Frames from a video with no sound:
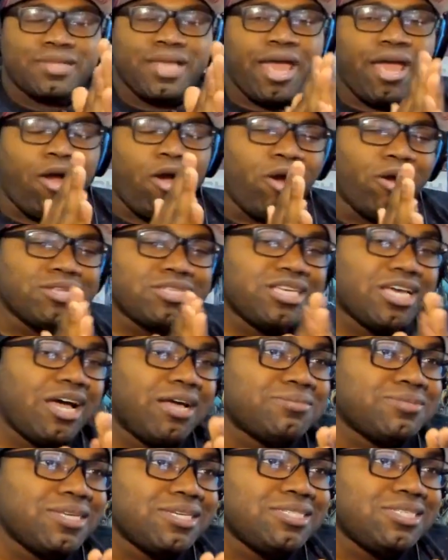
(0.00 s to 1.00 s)
at hard
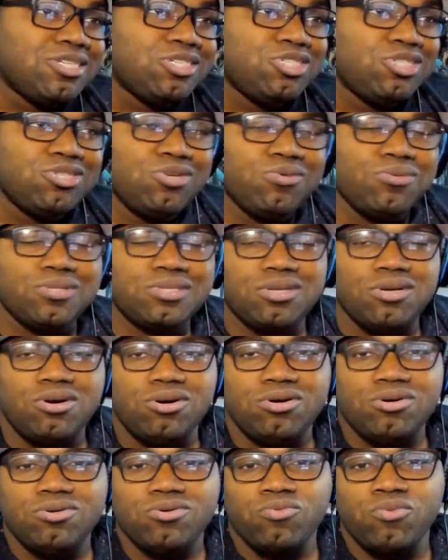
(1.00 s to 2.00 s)
times like this, you know, with the
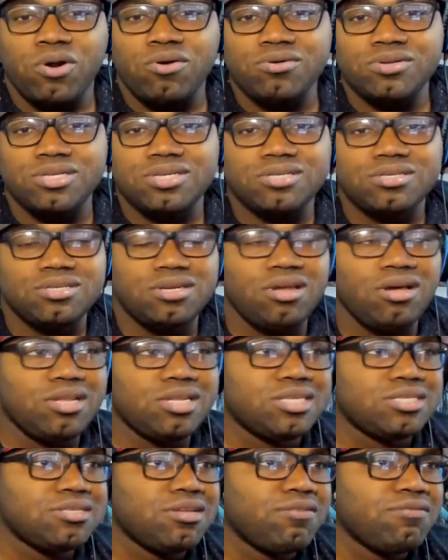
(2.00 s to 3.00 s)
whole Rona and all
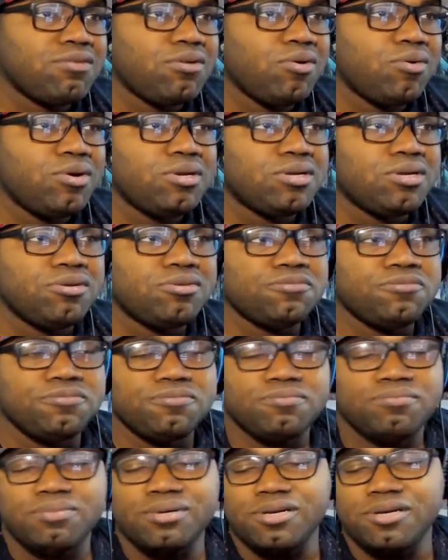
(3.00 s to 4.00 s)
that stuff going
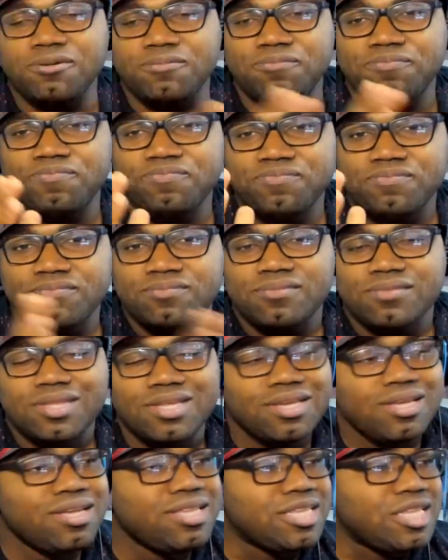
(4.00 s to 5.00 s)
on. But
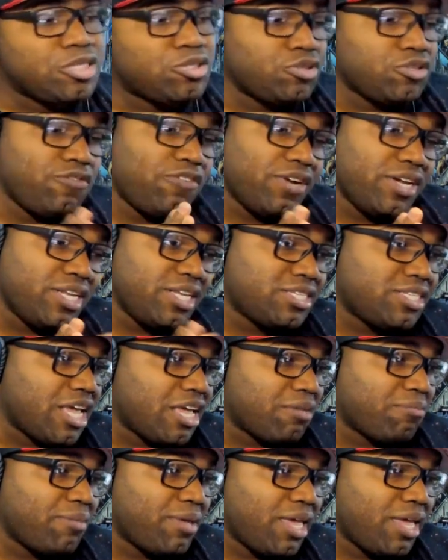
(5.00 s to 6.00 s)
this was Funny
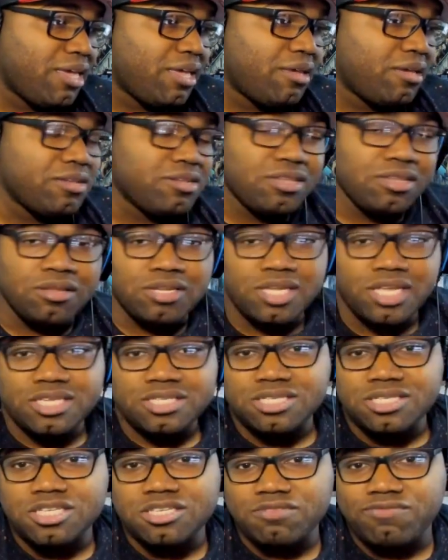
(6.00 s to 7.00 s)
Tech Man. The
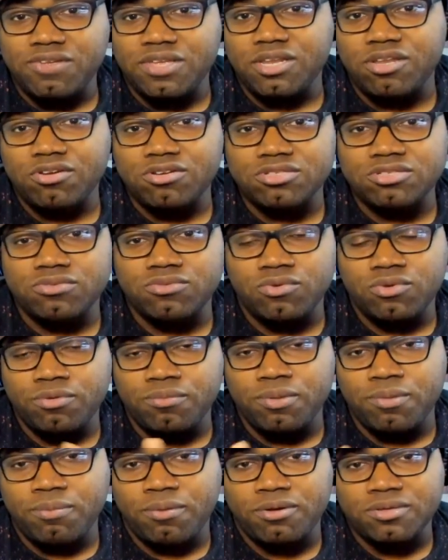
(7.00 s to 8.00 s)
link to this video will
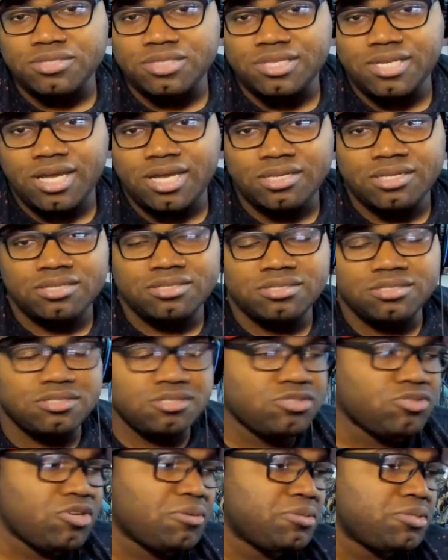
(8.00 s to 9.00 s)
be posted down in the
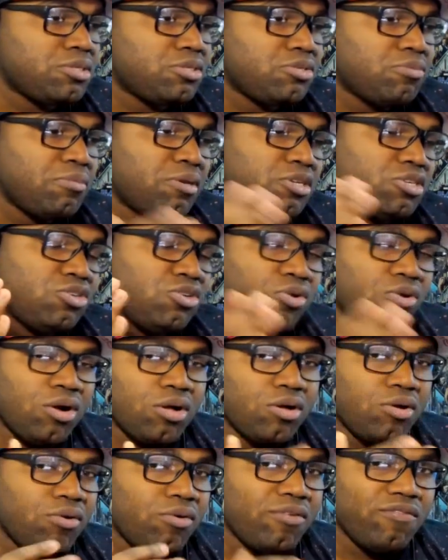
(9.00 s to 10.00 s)
description, so make sure you all
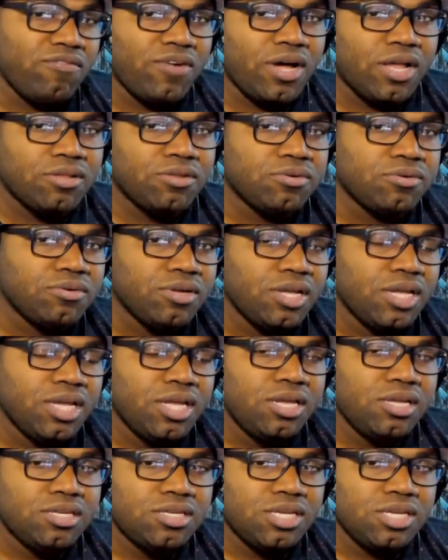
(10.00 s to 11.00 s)
go and follow
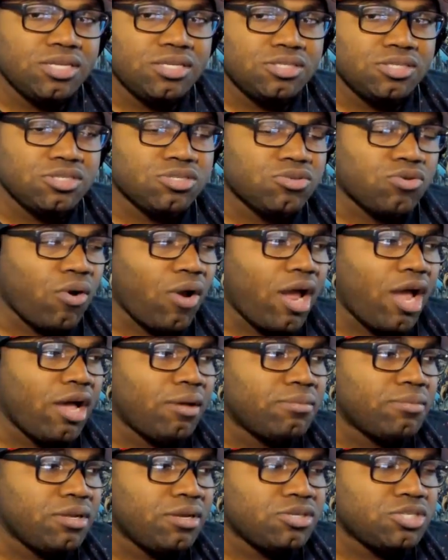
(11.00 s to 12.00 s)
and
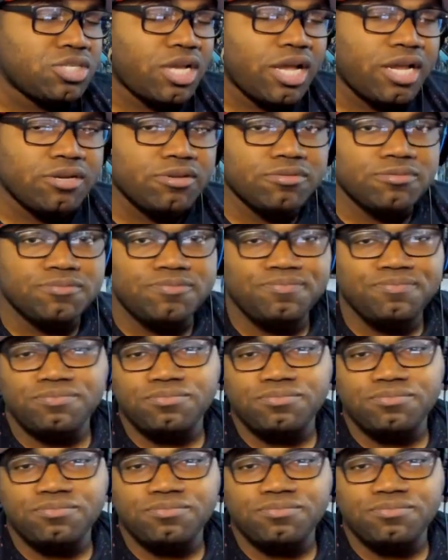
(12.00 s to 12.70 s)
subscribe their channel